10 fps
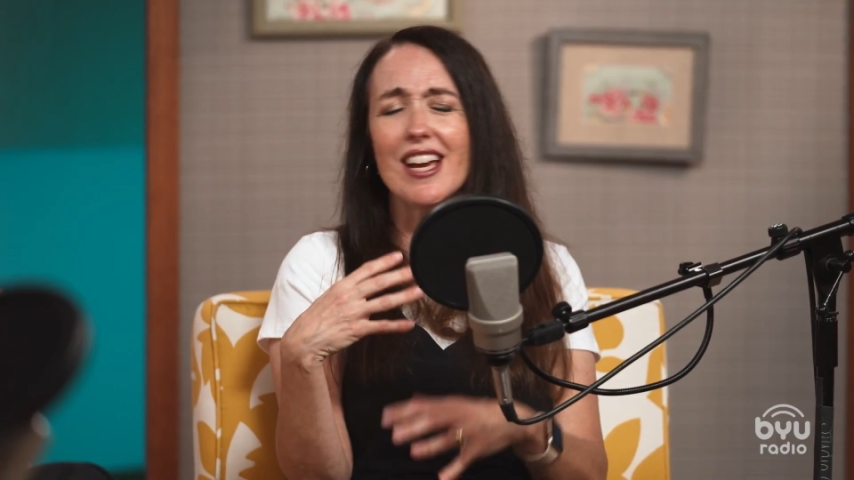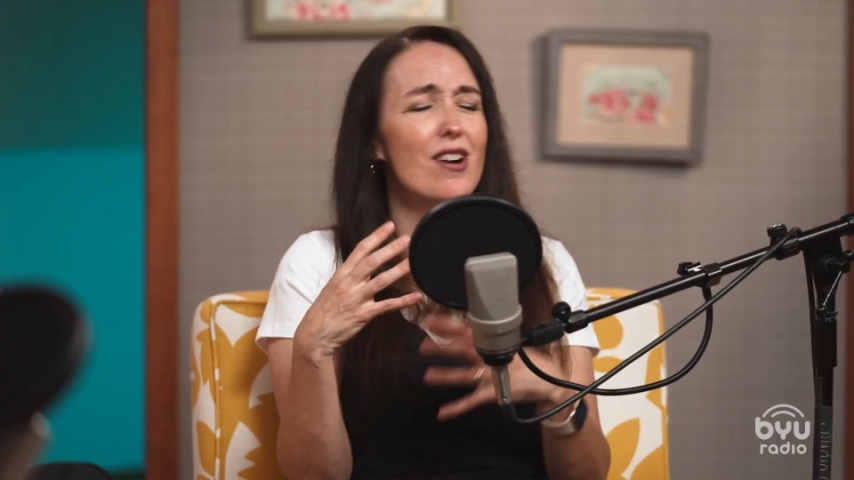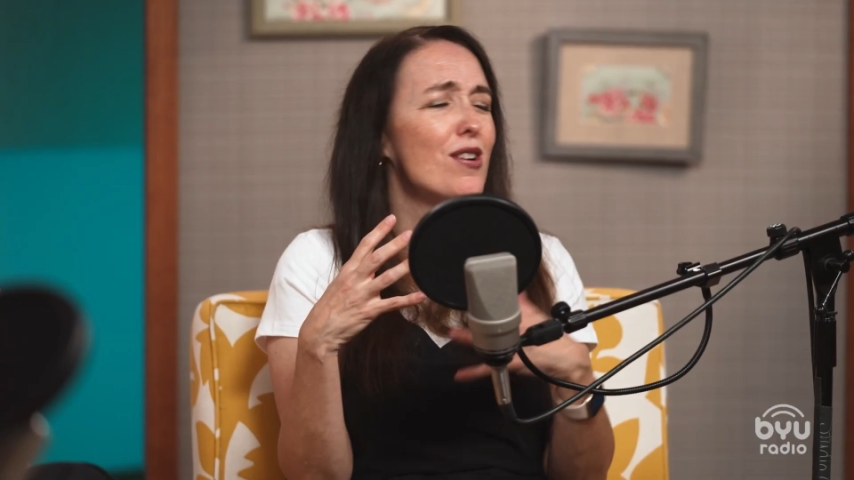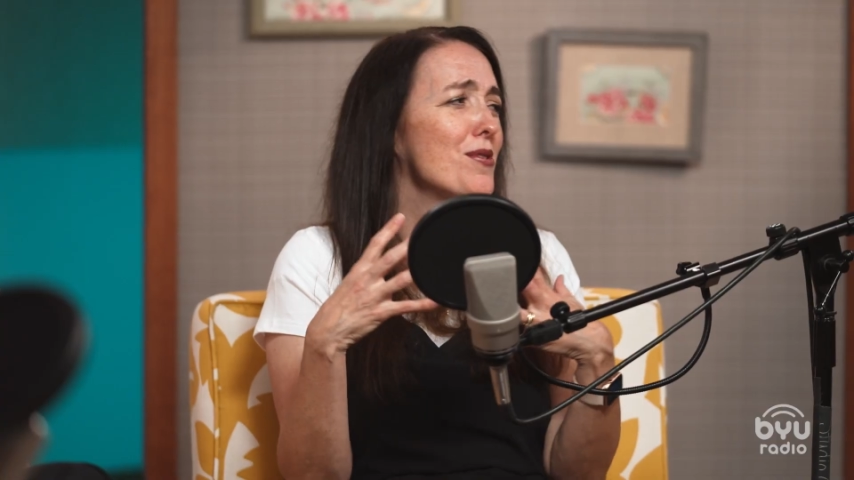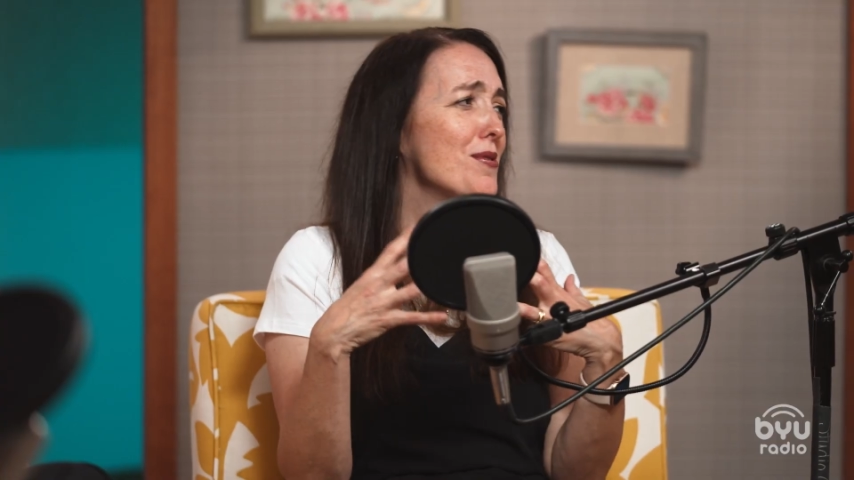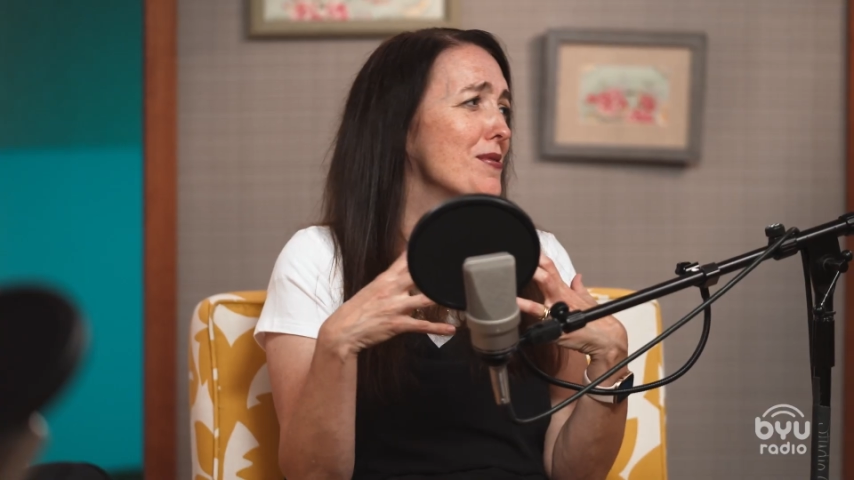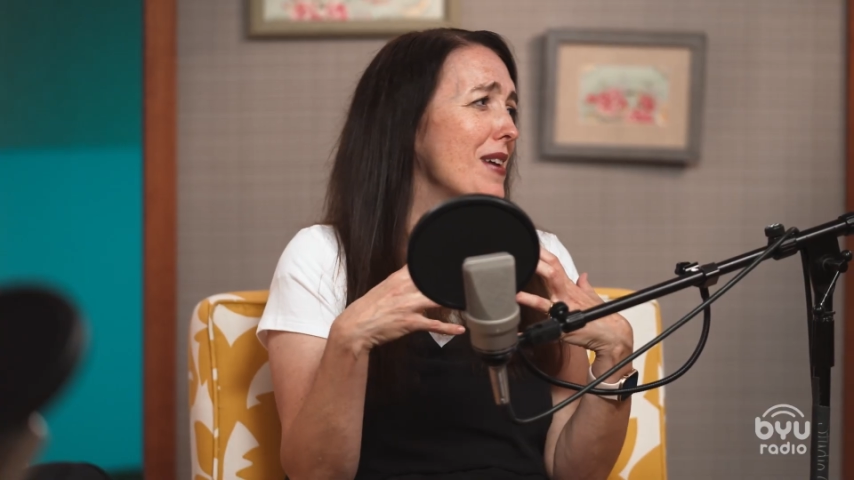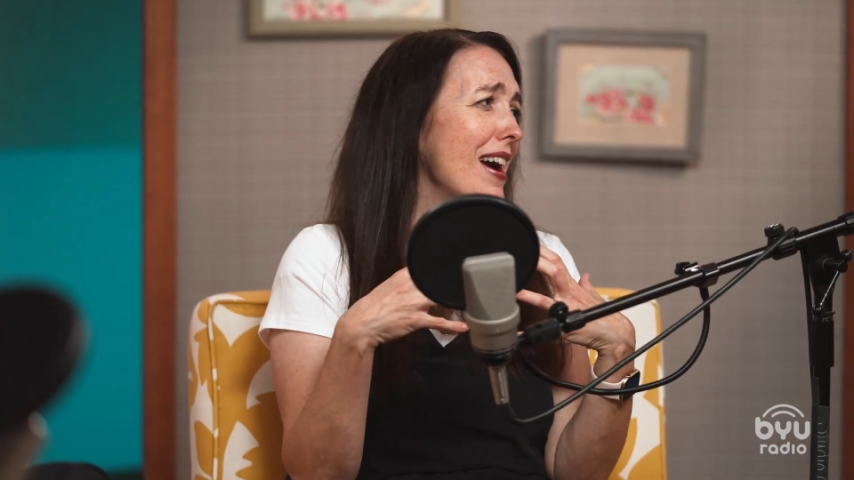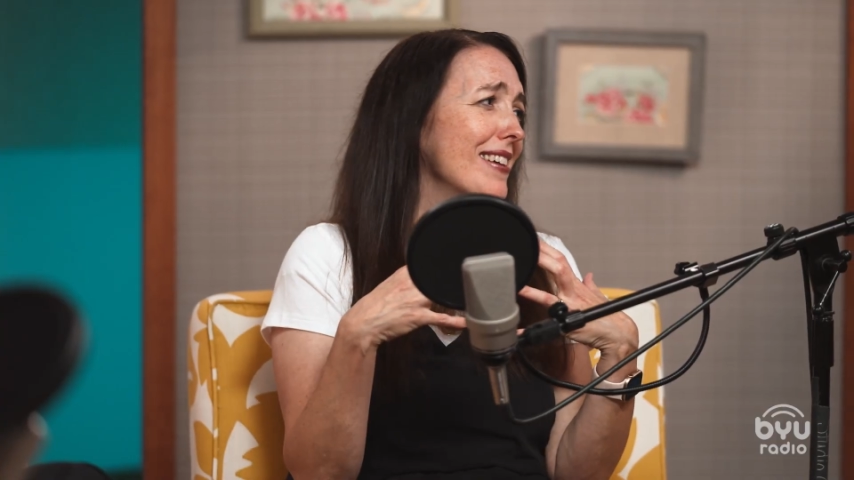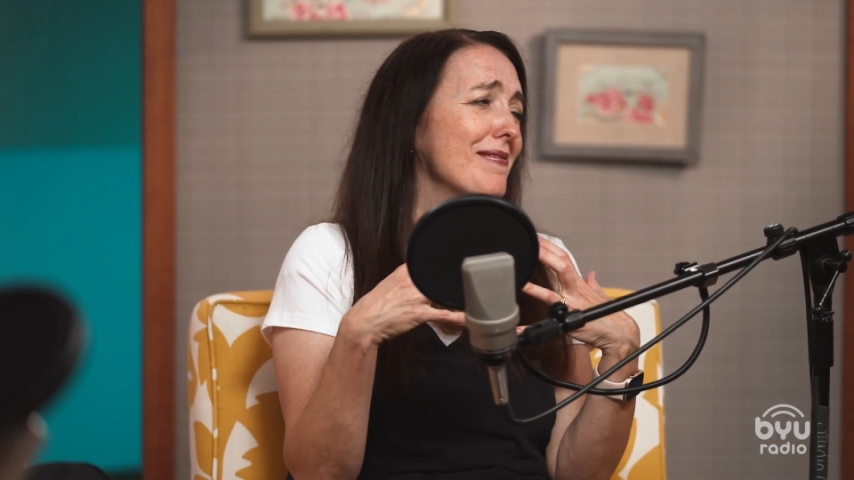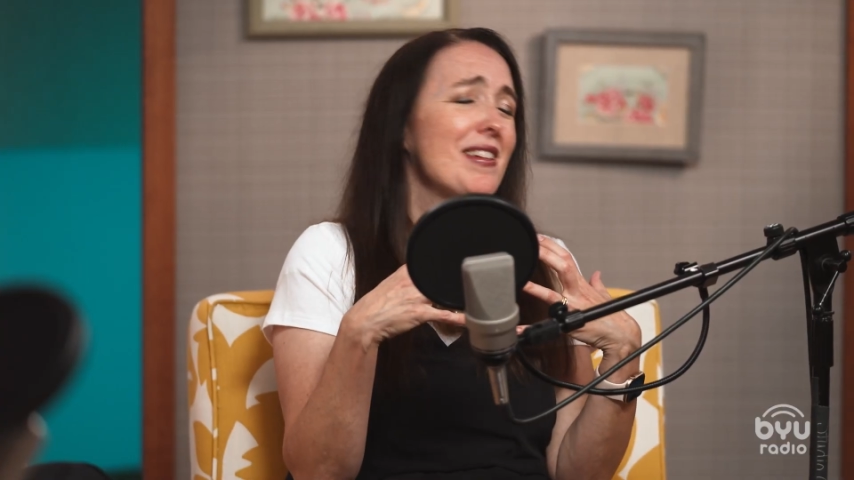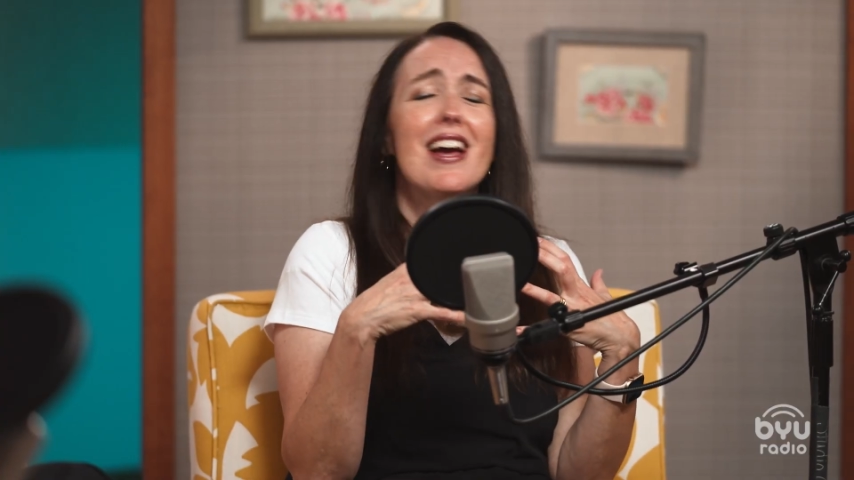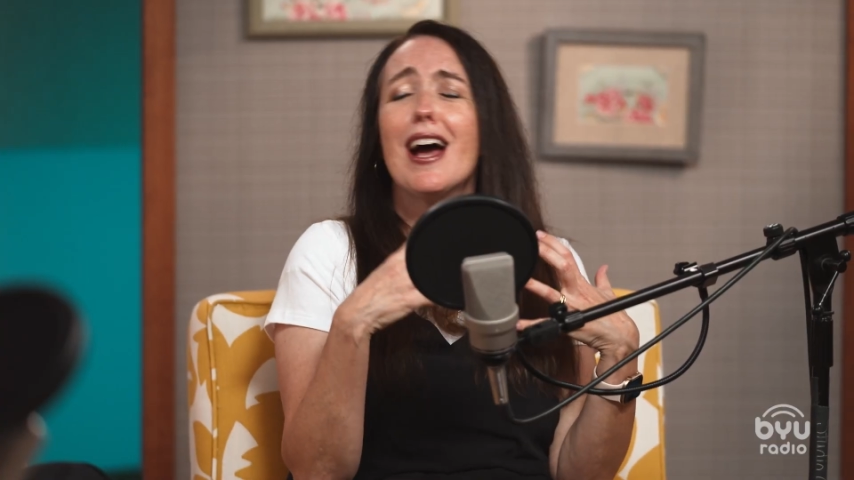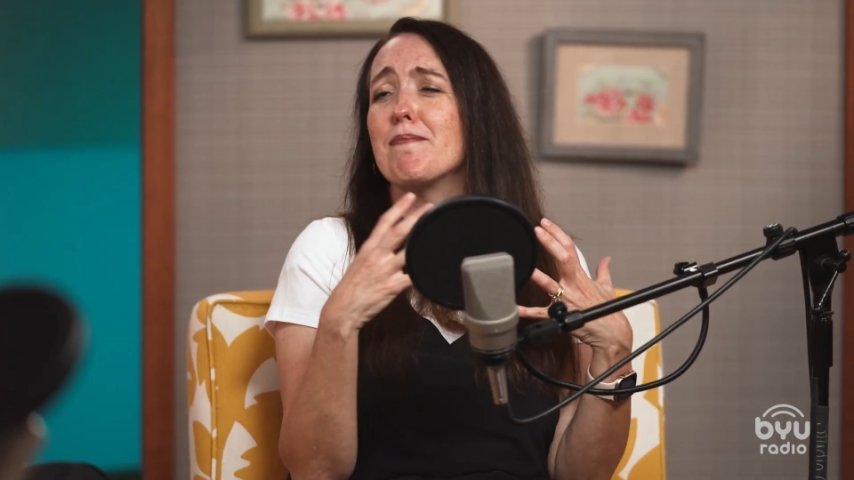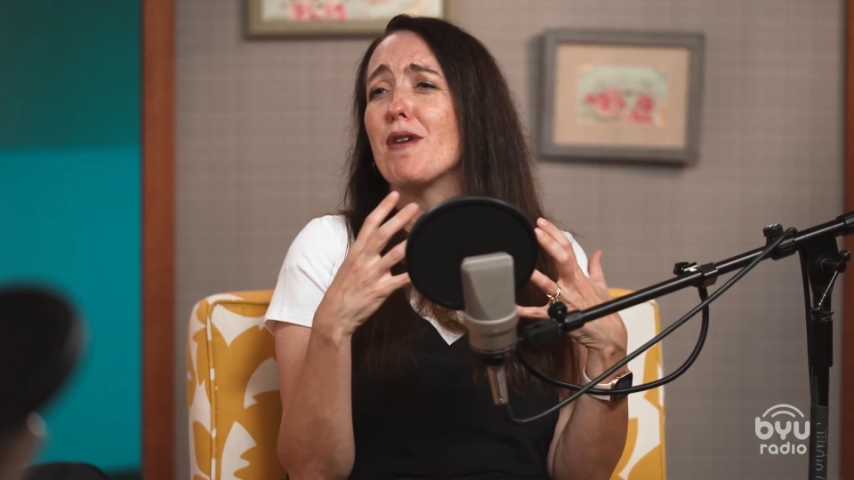like, oh, I